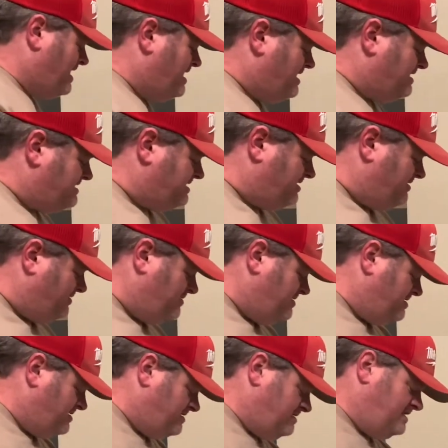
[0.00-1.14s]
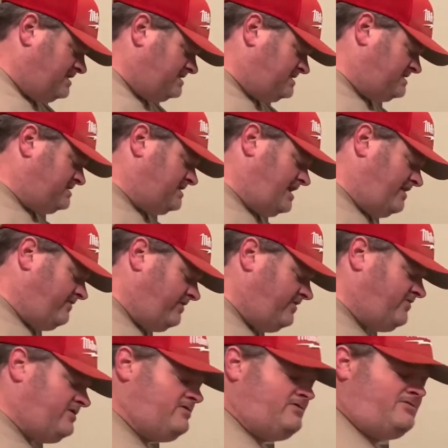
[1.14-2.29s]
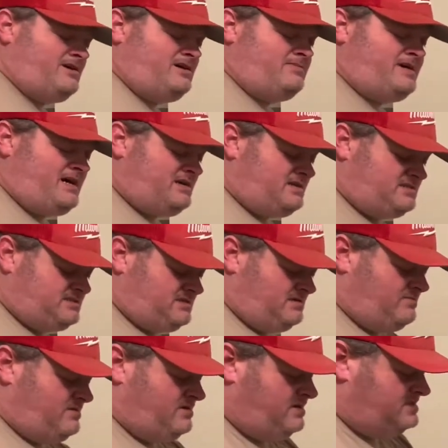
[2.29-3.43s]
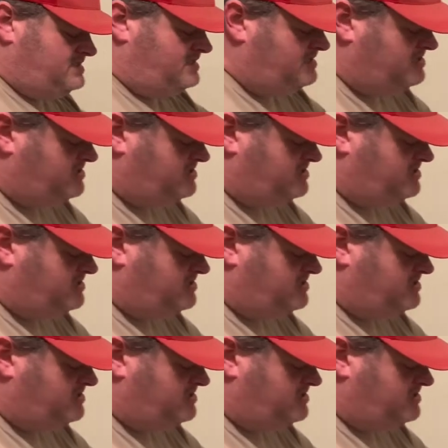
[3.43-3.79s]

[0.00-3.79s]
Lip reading: So this I reviewed a while back. It's in the